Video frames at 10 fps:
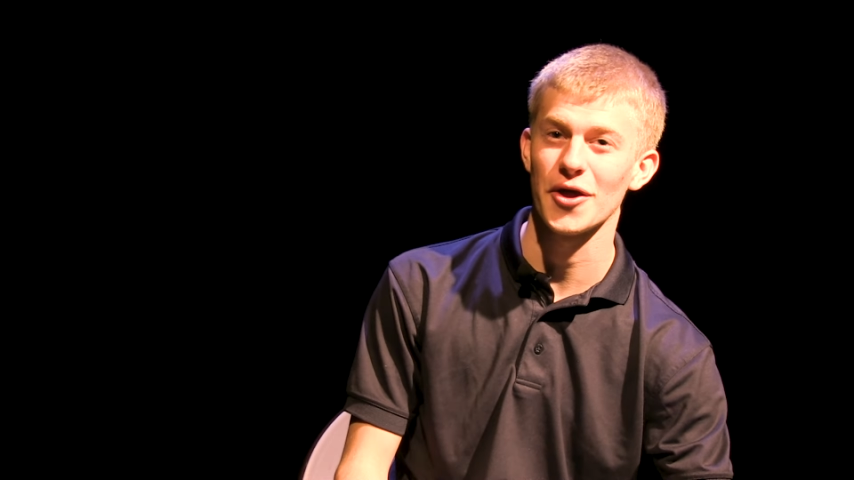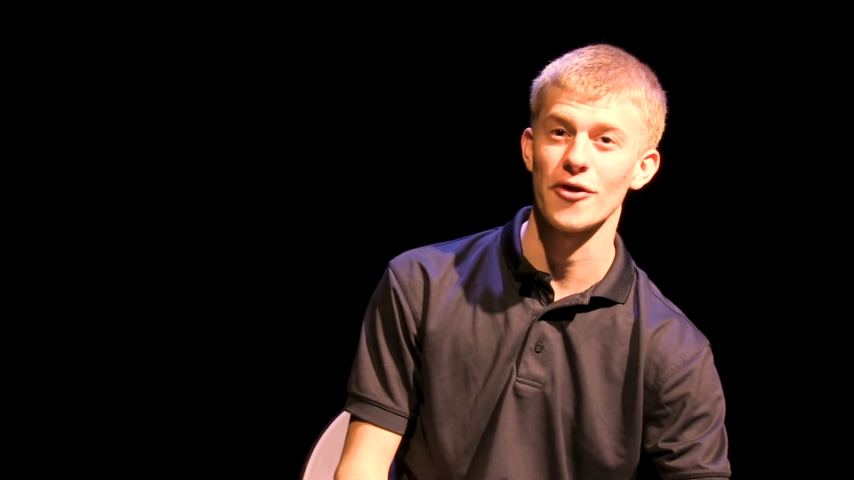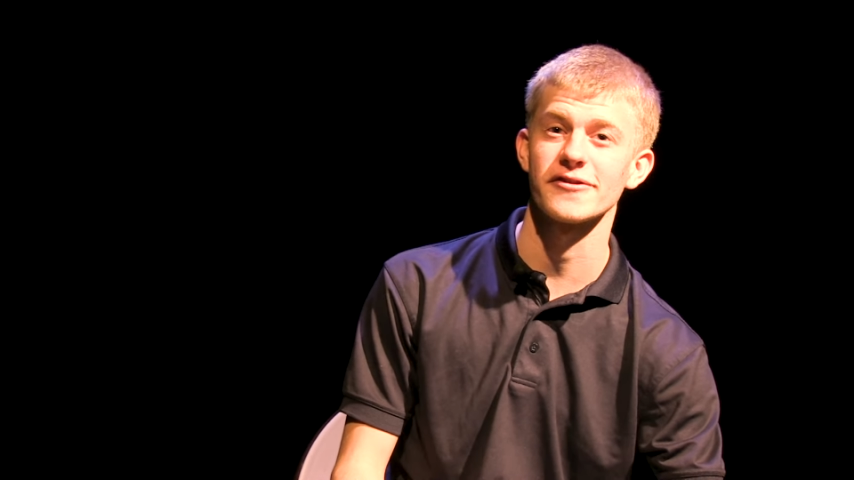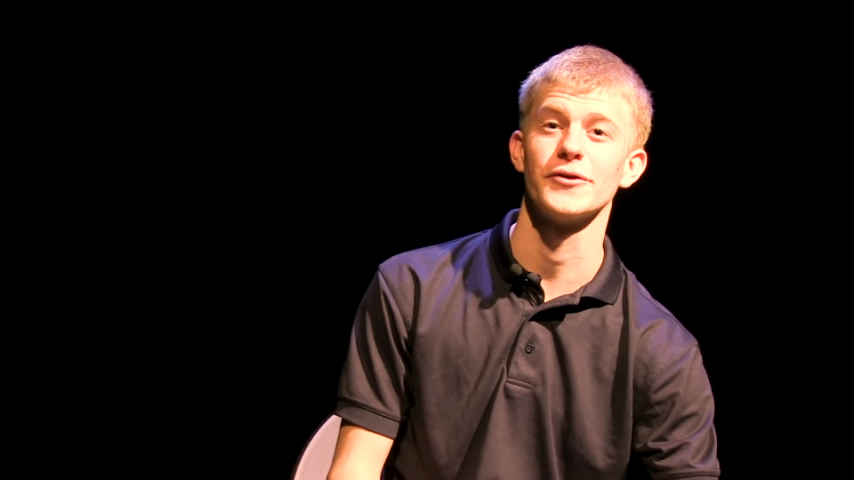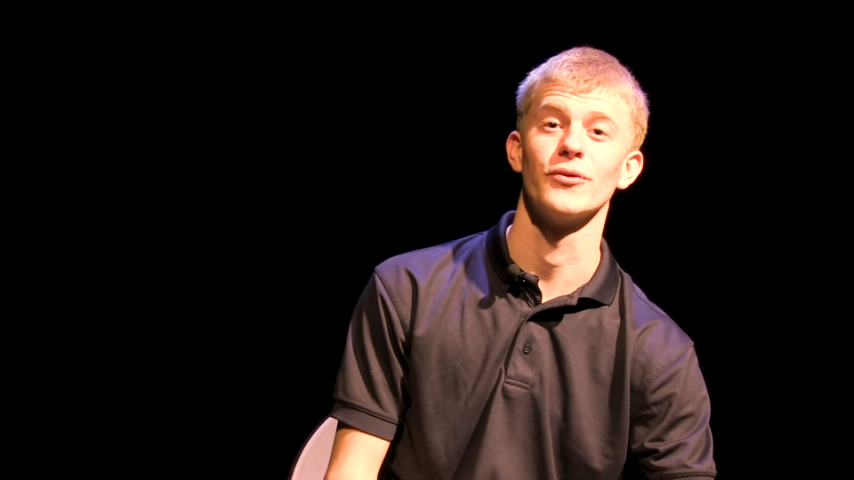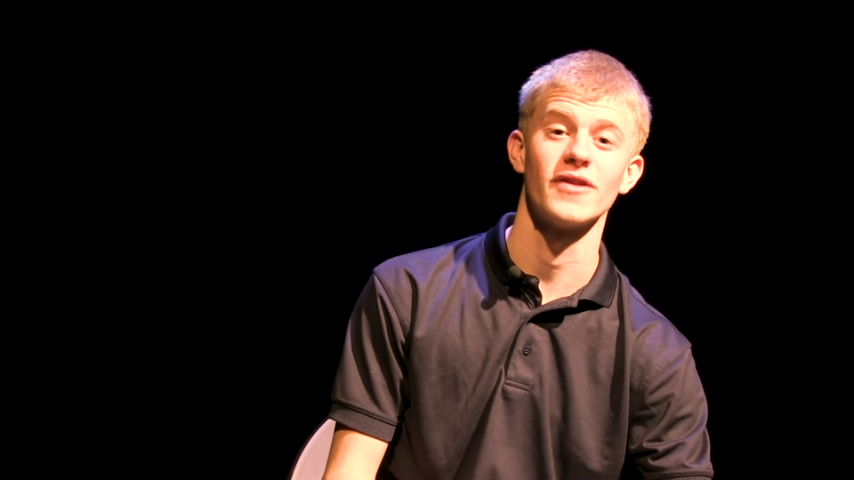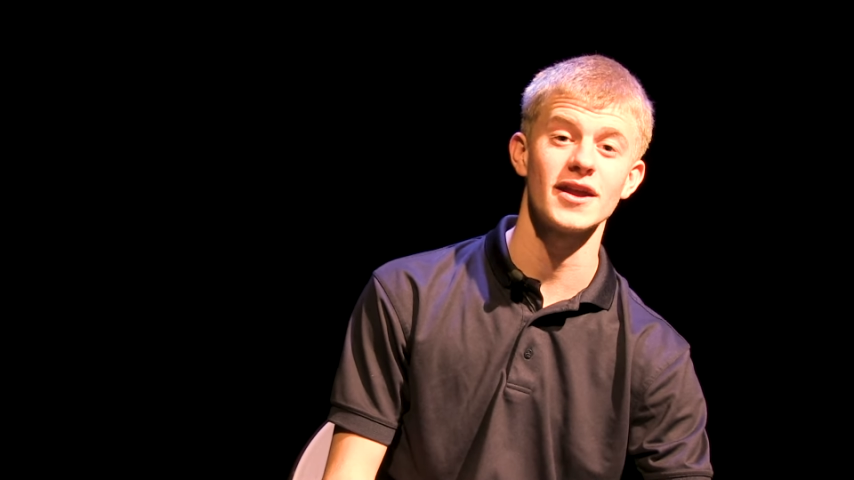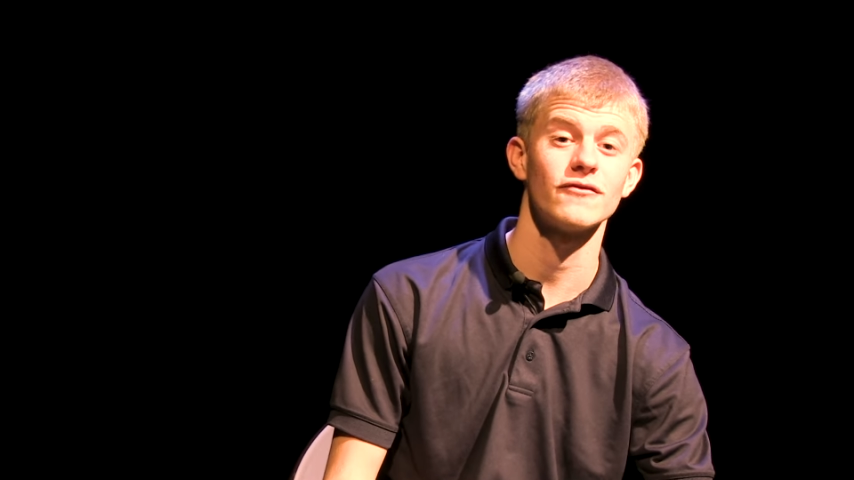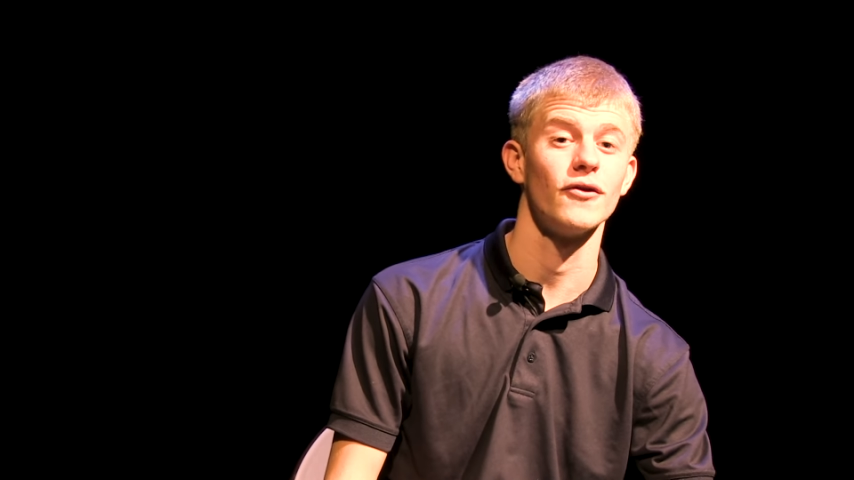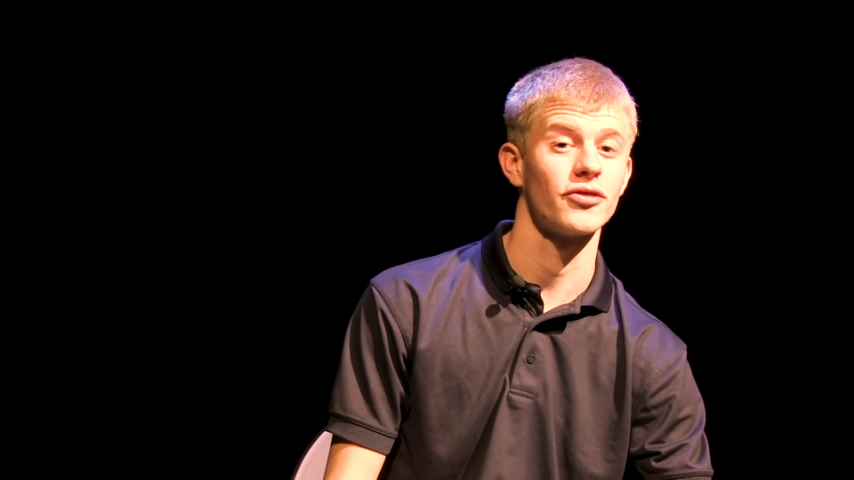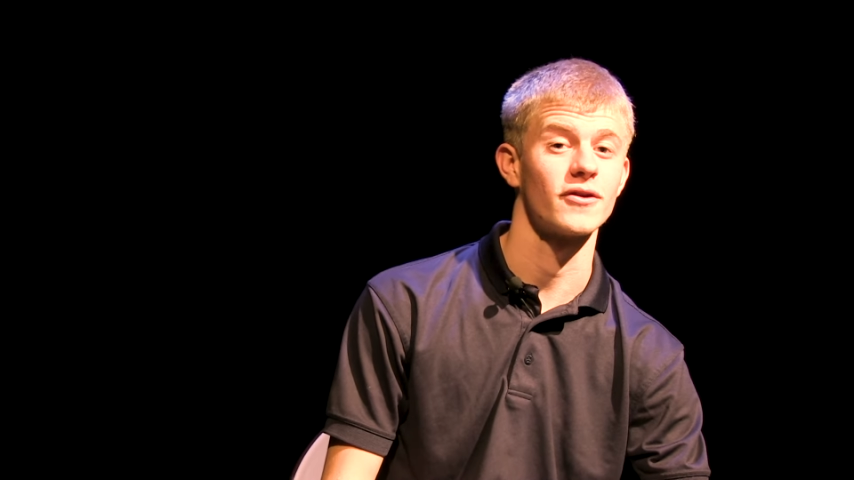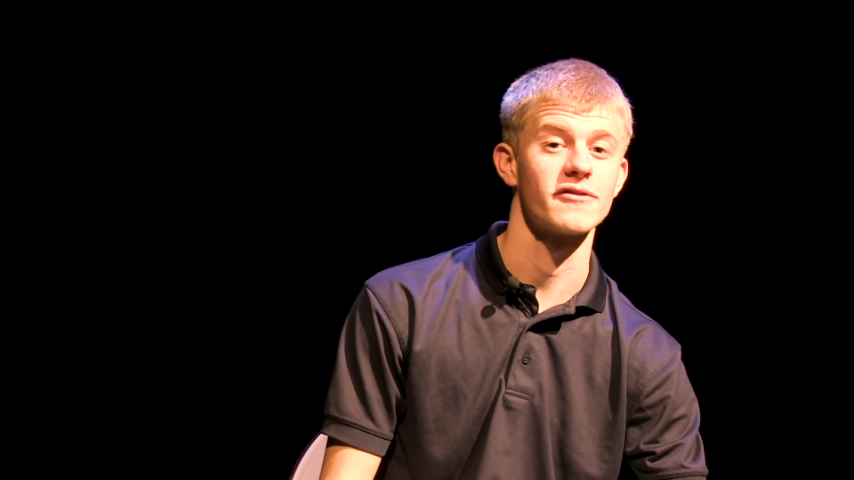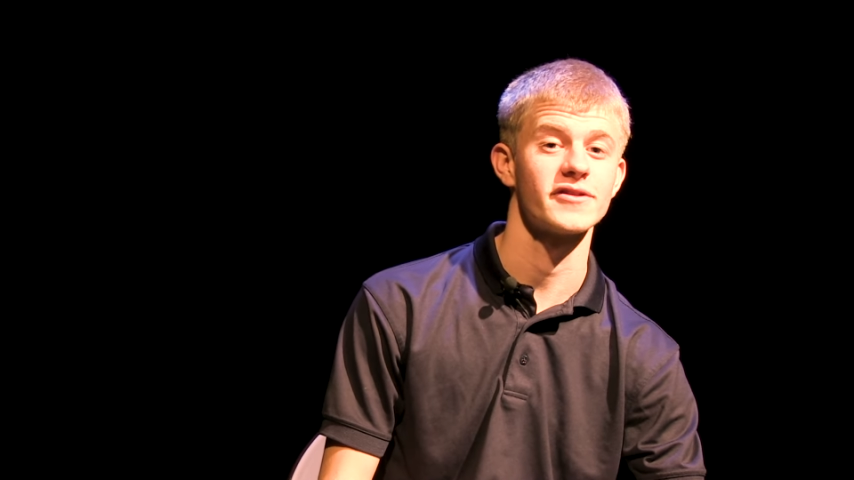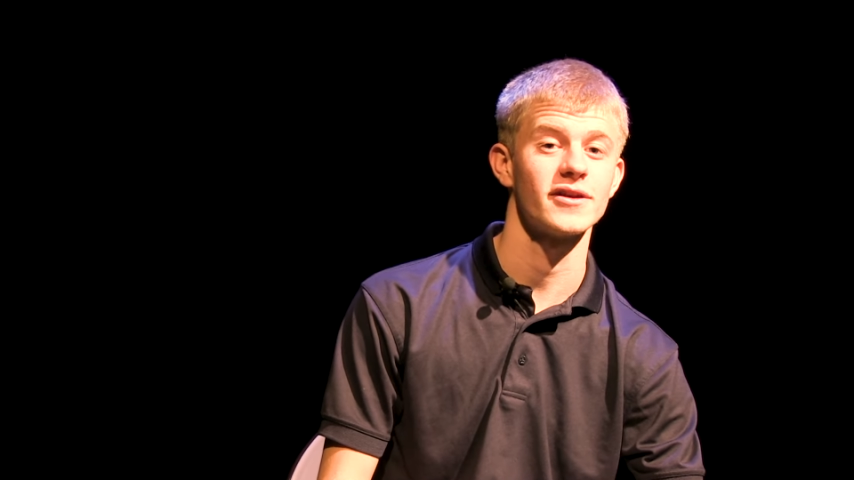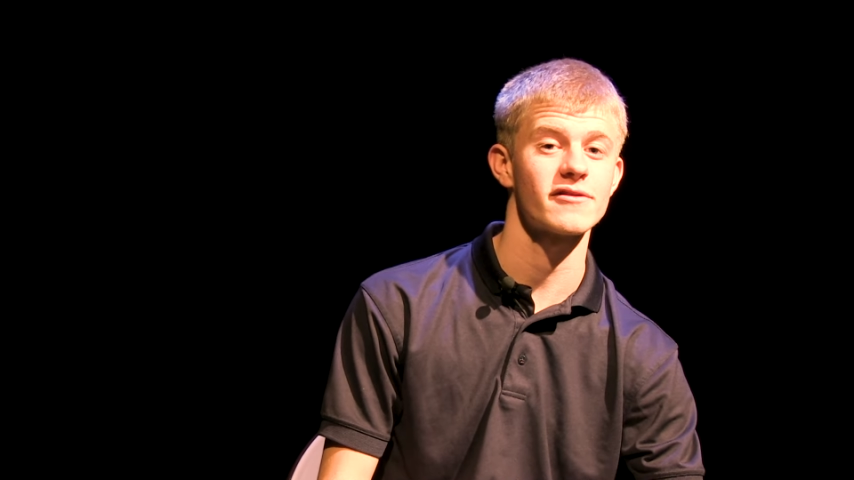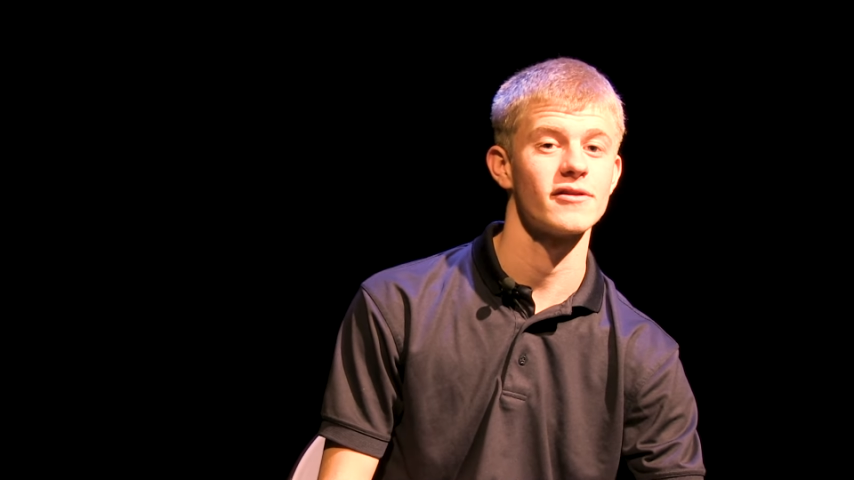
also Thankful Thursday,